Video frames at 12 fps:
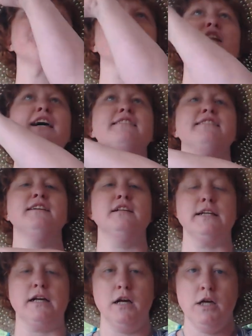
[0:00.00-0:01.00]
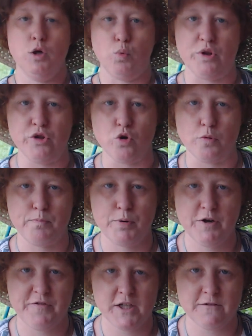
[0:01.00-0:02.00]
glass ceiling with your
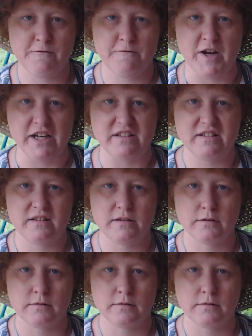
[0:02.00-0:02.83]
perfect face.